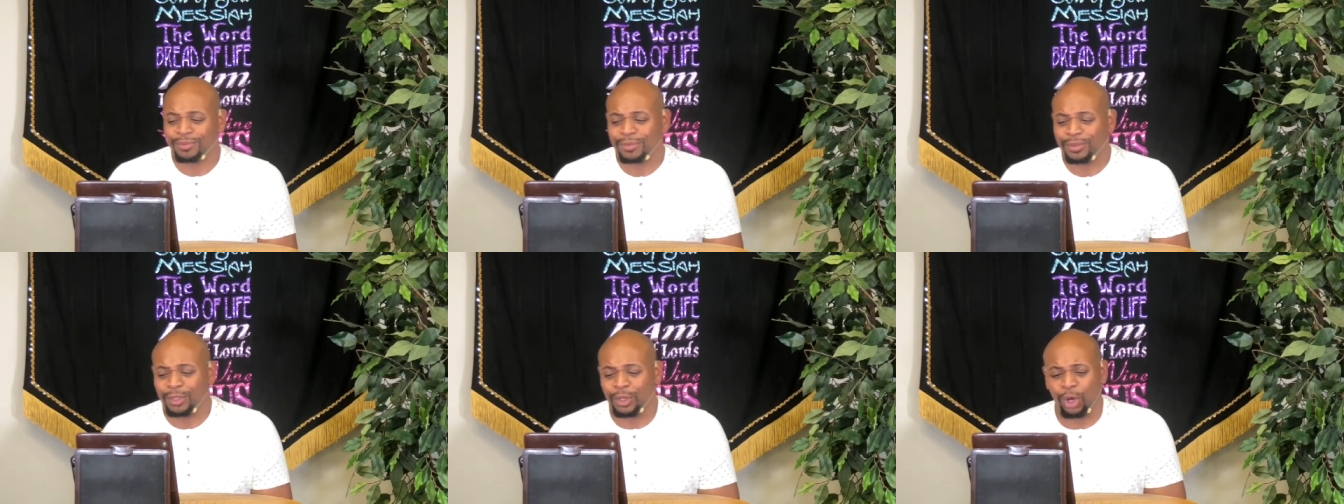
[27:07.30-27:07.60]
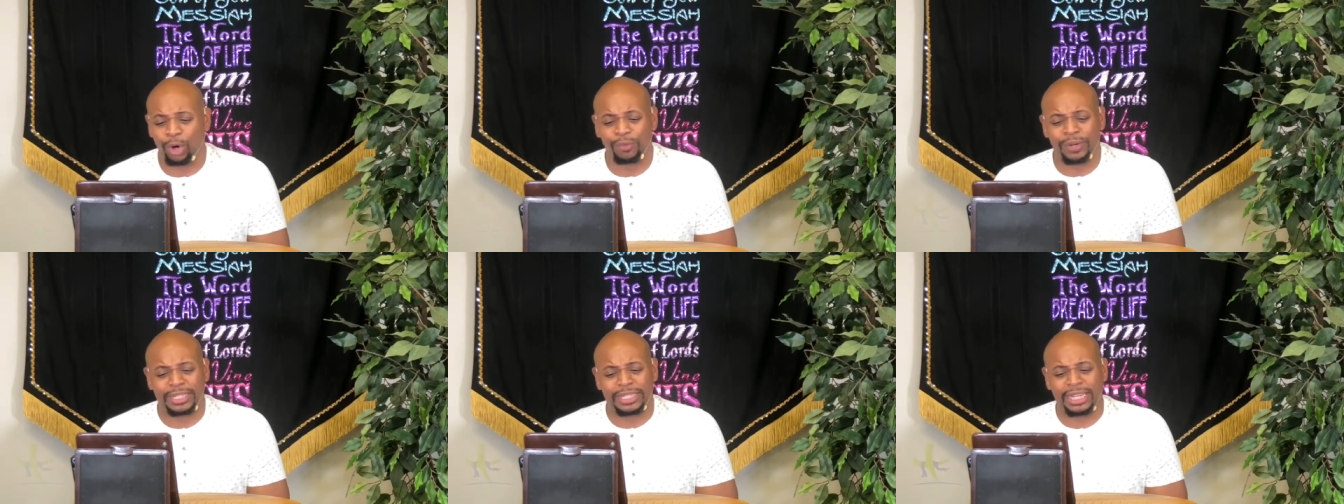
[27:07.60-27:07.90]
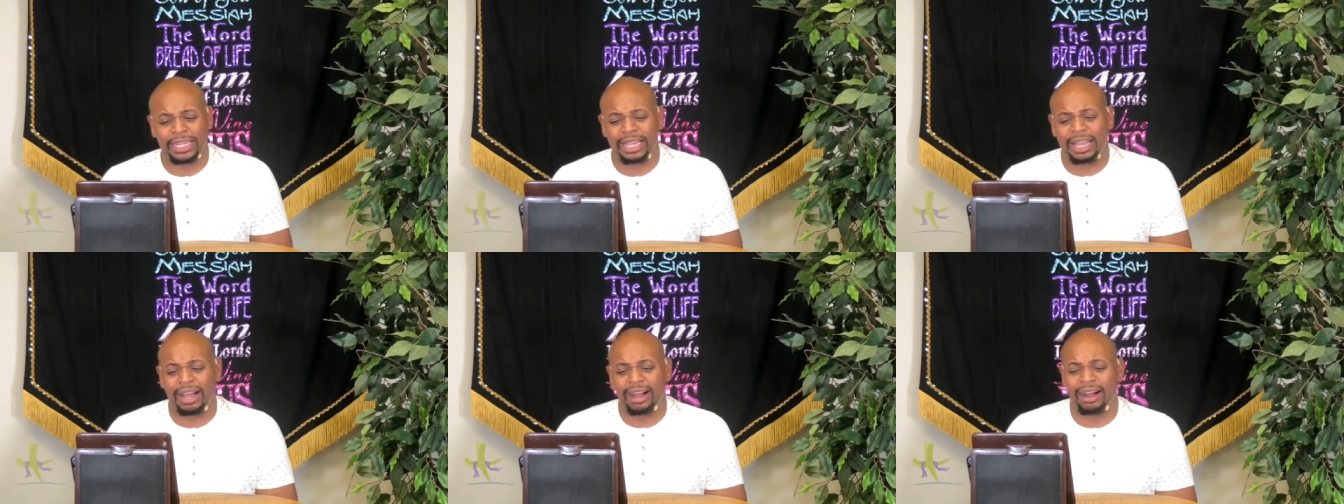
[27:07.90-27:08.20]
Glory
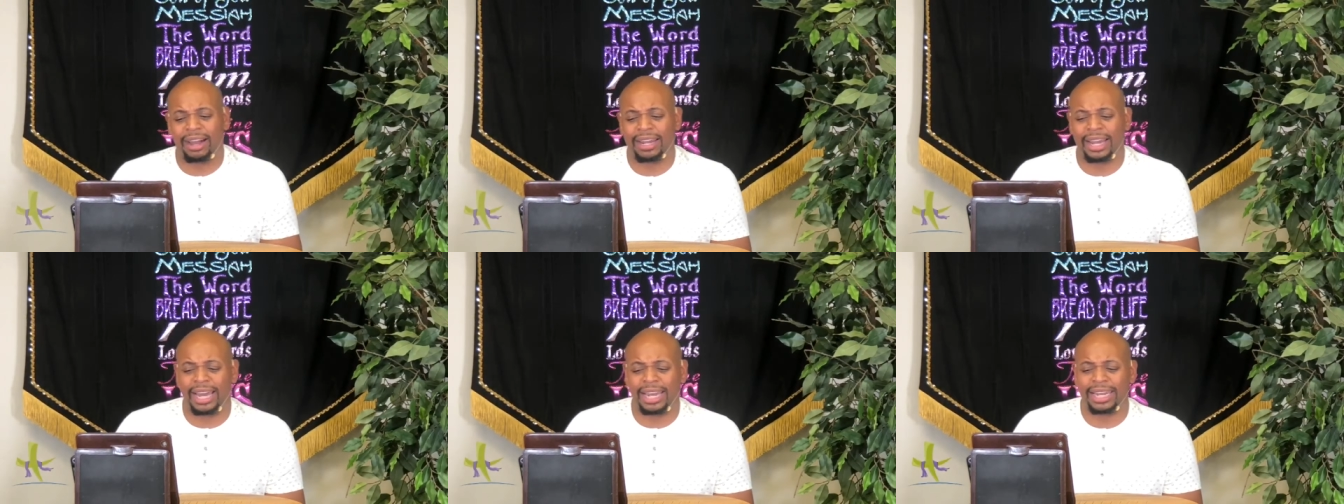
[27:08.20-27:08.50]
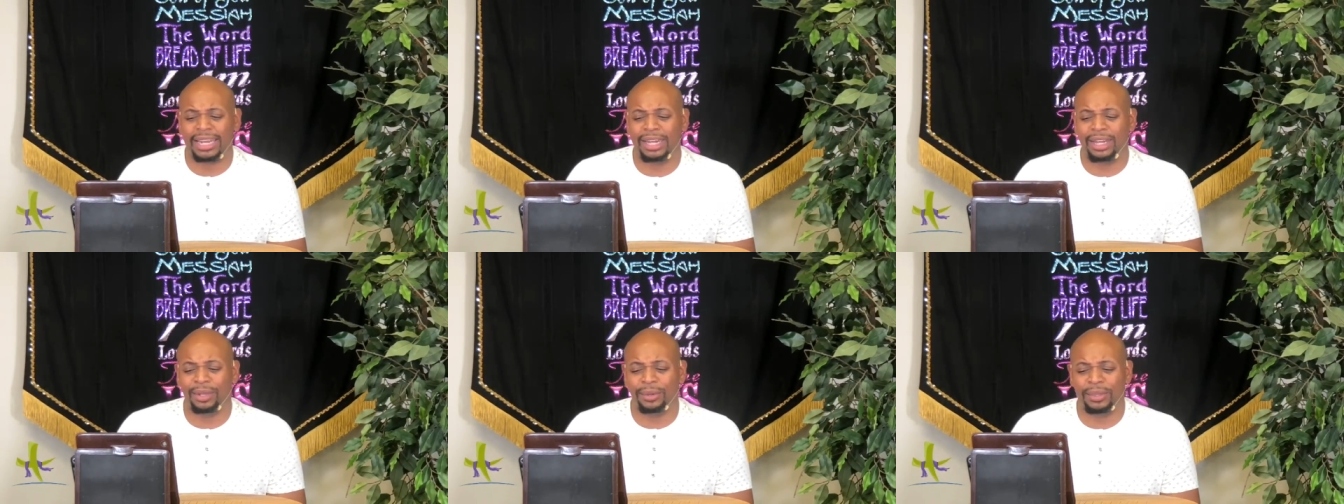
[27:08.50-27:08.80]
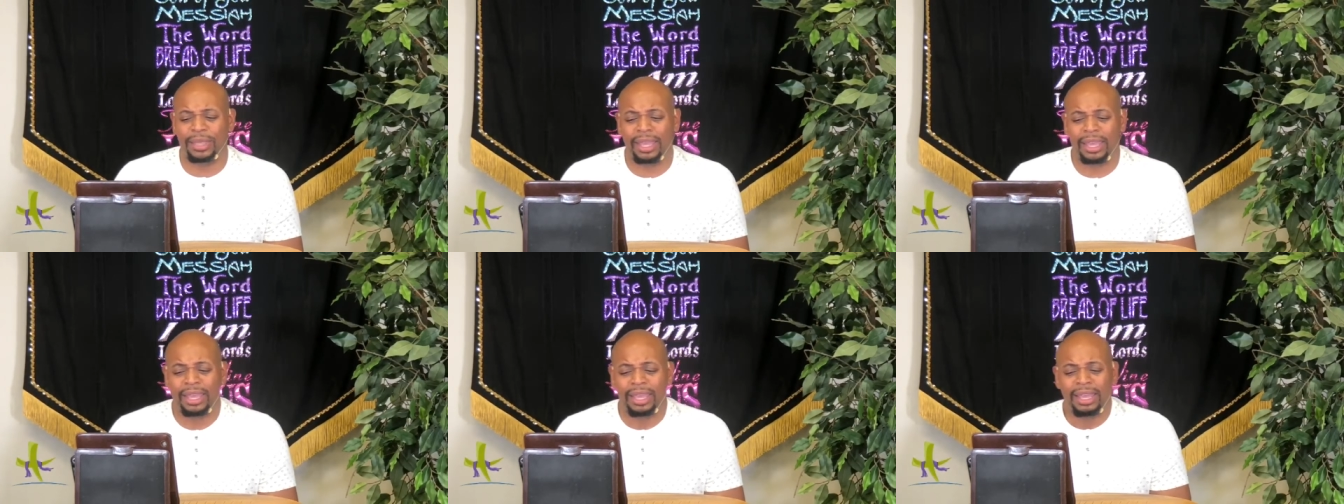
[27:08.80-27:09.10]
to God.
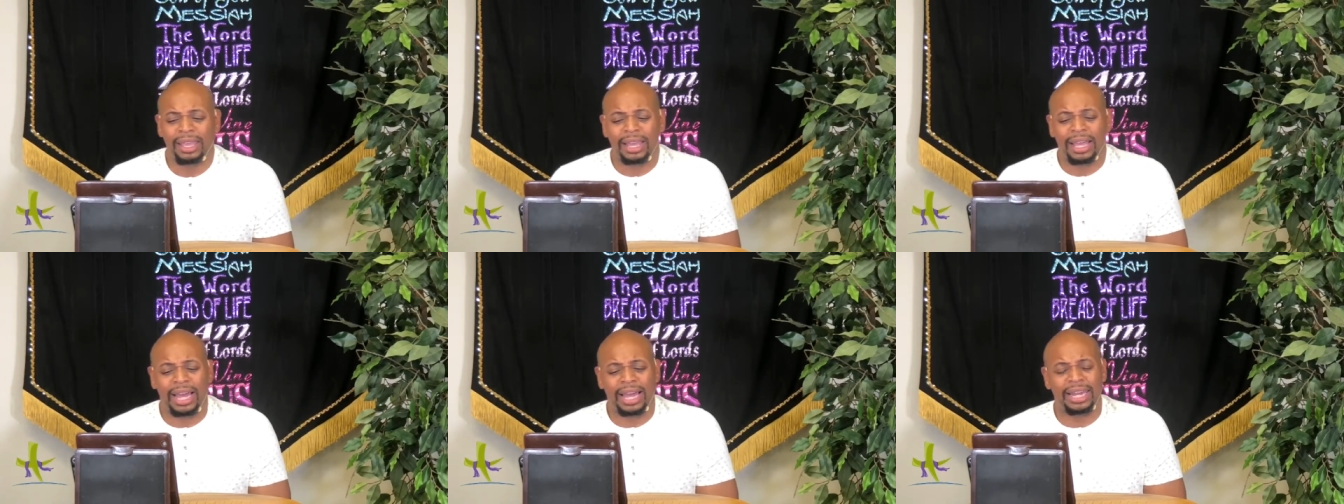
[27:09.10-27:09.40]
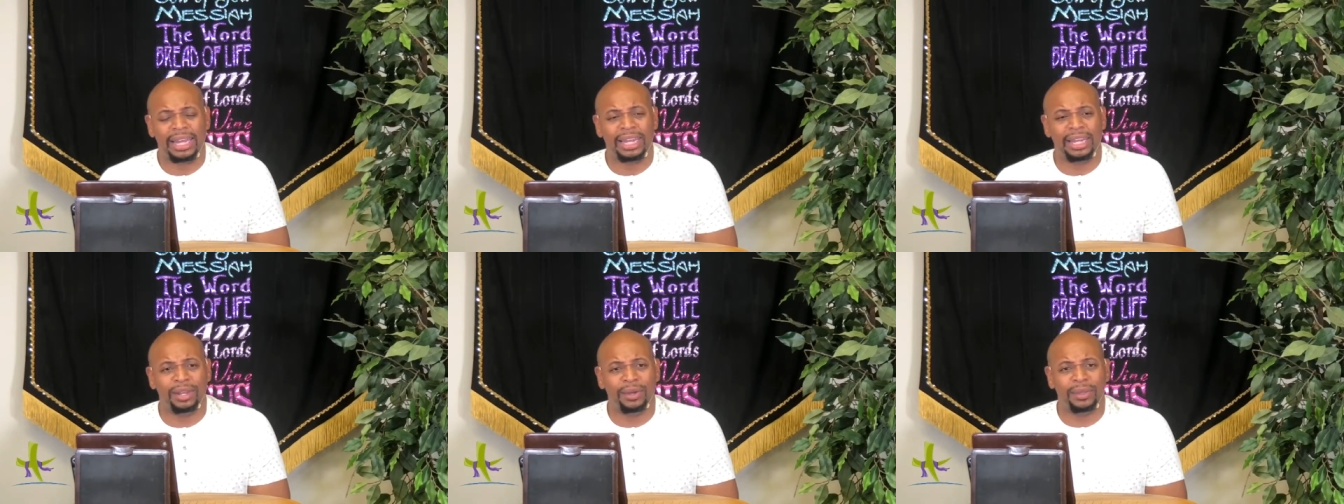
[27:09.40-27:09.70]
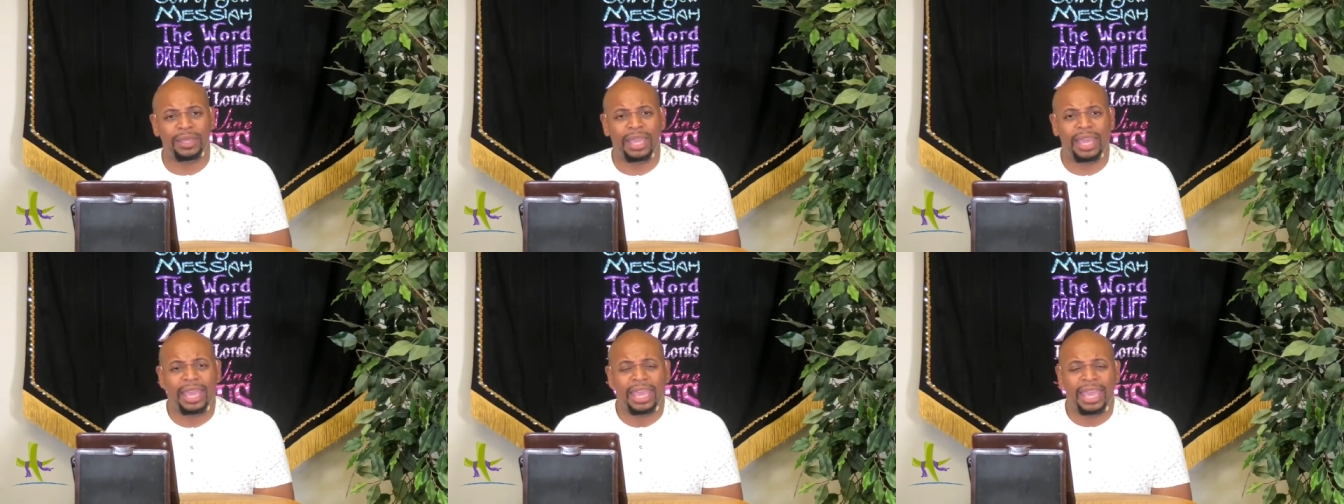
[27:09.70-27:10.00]
Hallelujah.
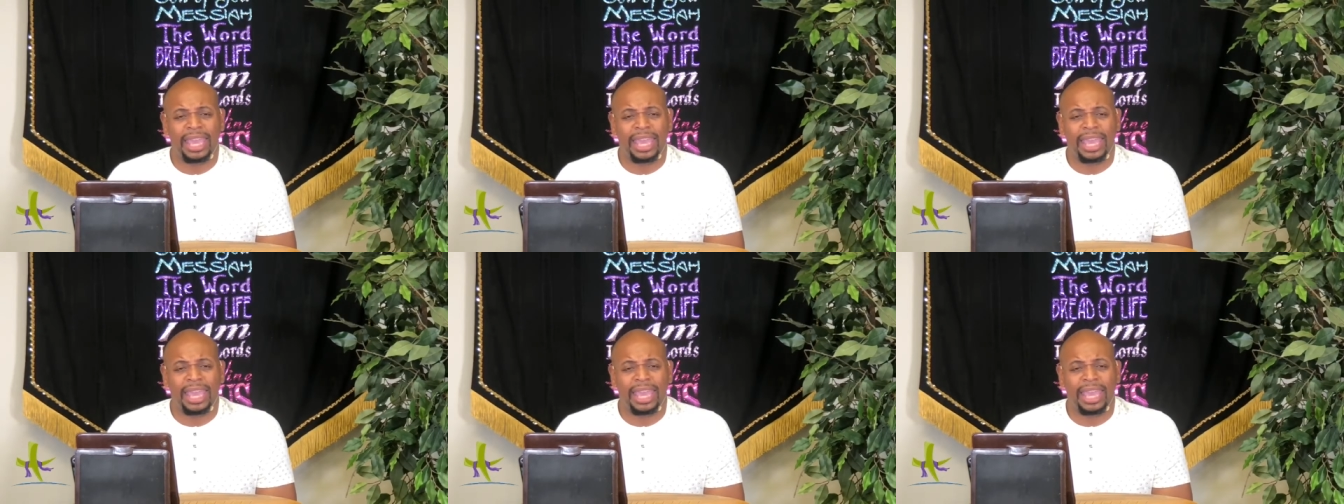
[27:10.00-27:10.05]
Hallelujah.